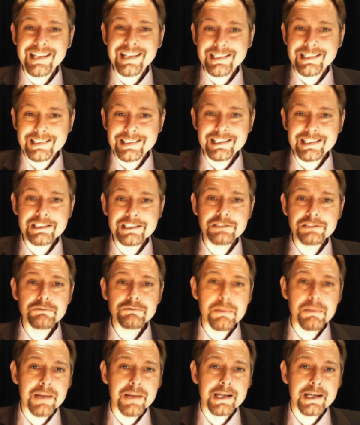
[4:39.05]
they still
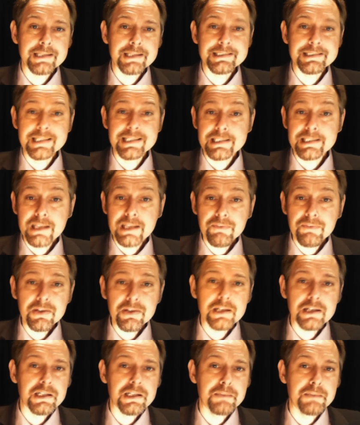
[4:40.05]
remain
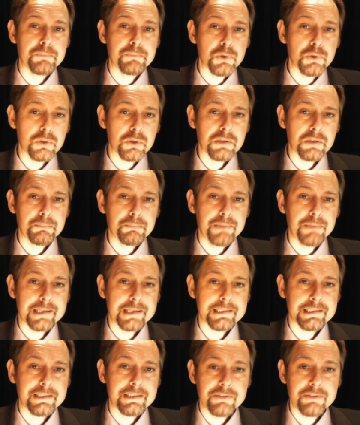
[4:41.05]
significantly more
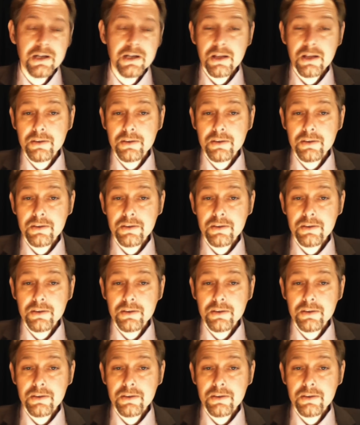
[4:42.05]
competitive